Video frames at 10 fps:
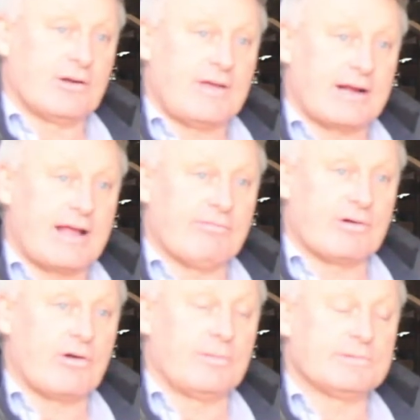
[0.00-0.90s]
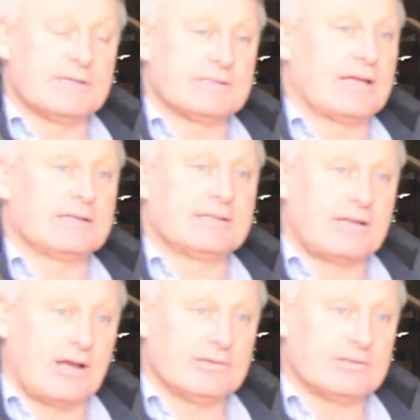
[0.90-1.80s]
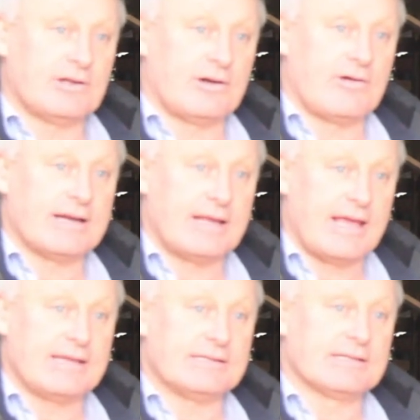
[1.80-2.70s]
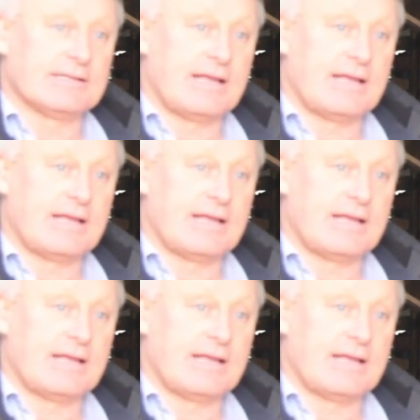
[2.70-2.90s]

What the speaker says: of our cover crops is they don't tolerate heat